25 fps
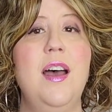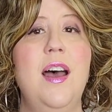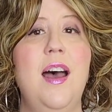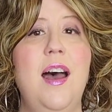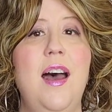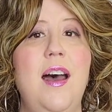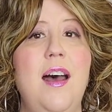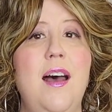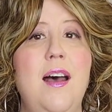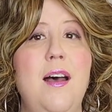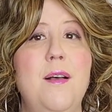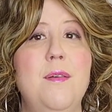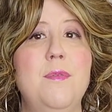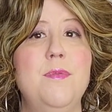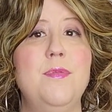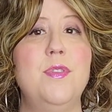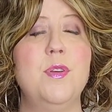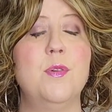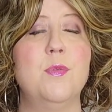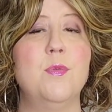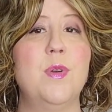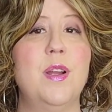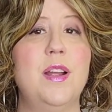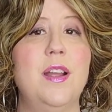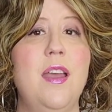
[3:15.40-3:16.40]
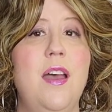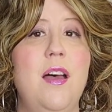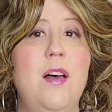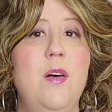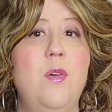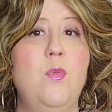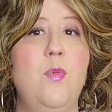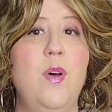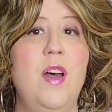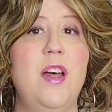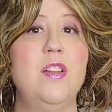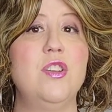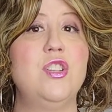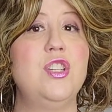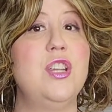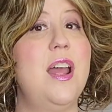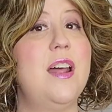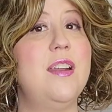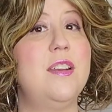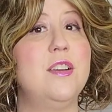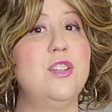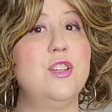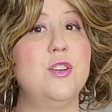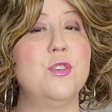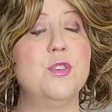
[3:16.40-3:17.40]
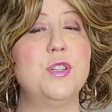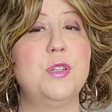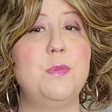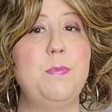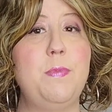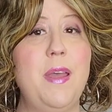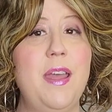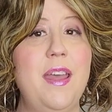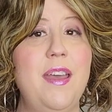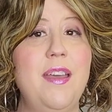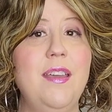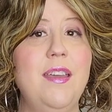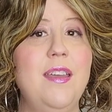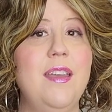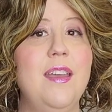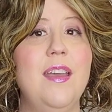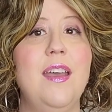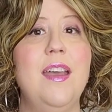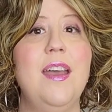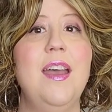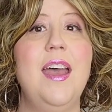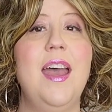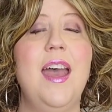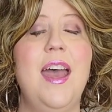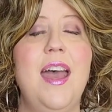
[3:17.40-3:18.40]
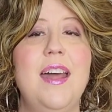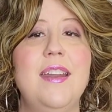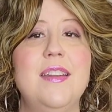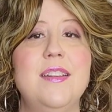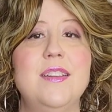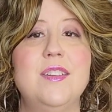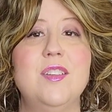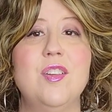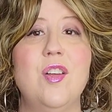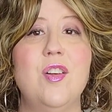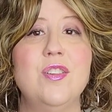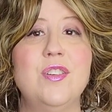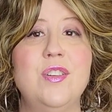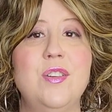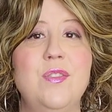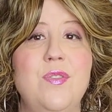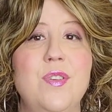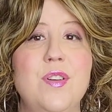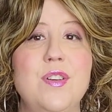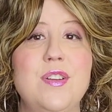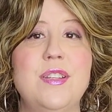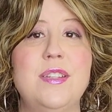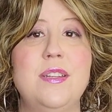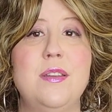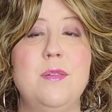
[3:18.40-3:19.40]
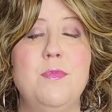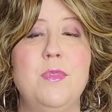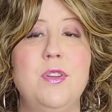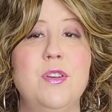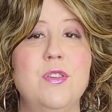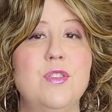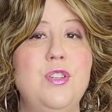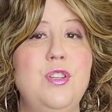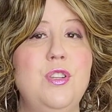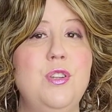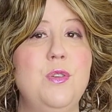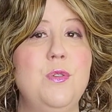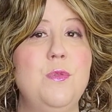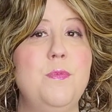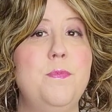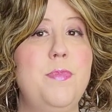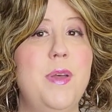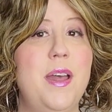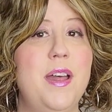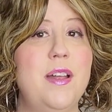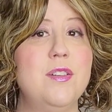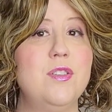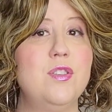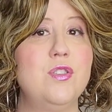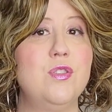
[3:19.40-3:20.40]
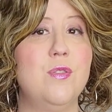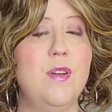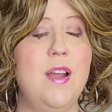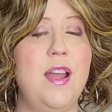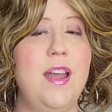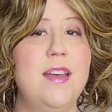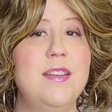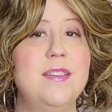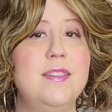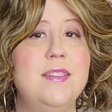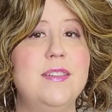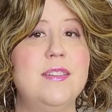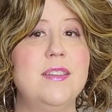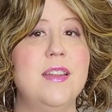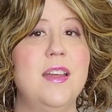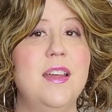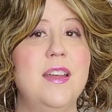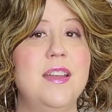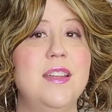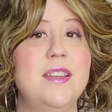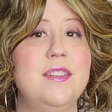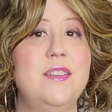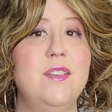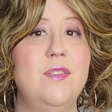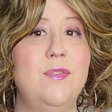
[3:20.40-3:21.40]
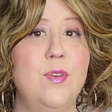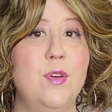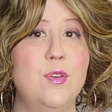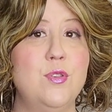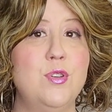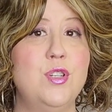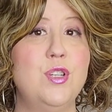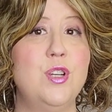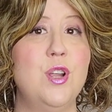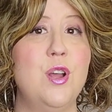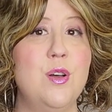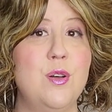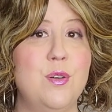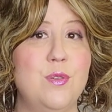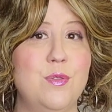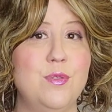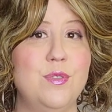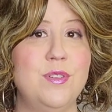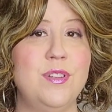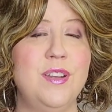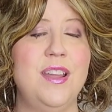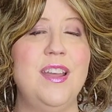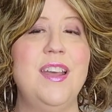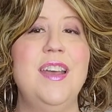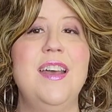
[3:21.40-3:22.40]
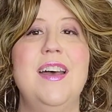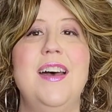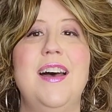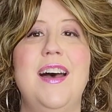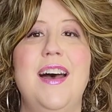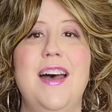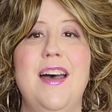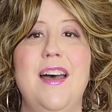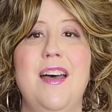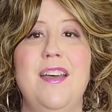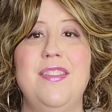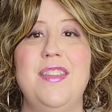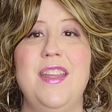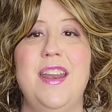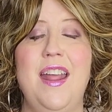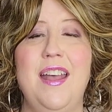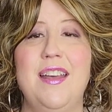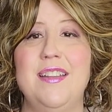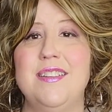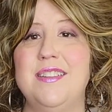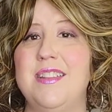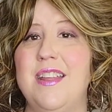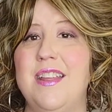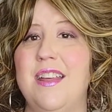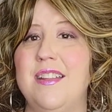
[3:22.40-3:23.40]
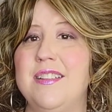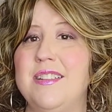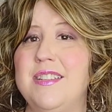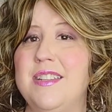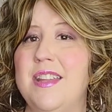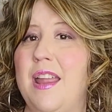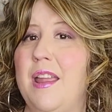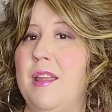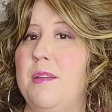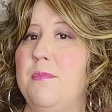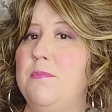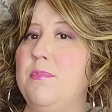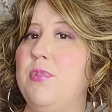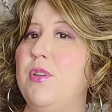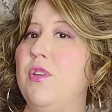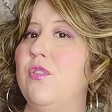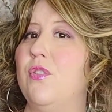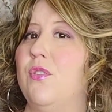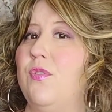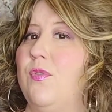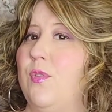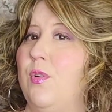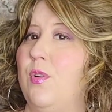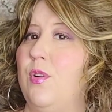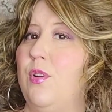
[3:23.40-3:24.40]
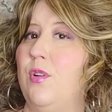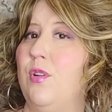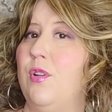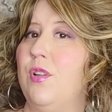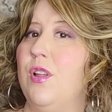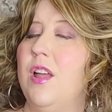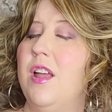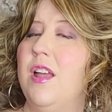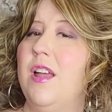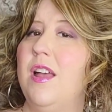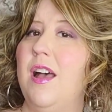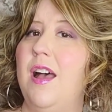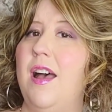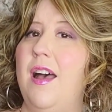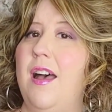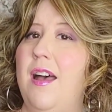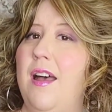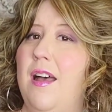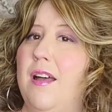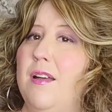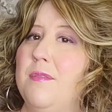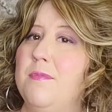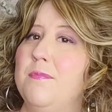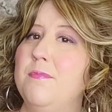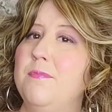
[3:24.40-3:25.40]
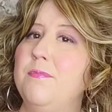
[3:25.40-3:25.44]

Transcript: uh, the Raquel Welch editor's pick. And it's also very similar to Belle Tress Devotion uh, that has that same beautiful uh,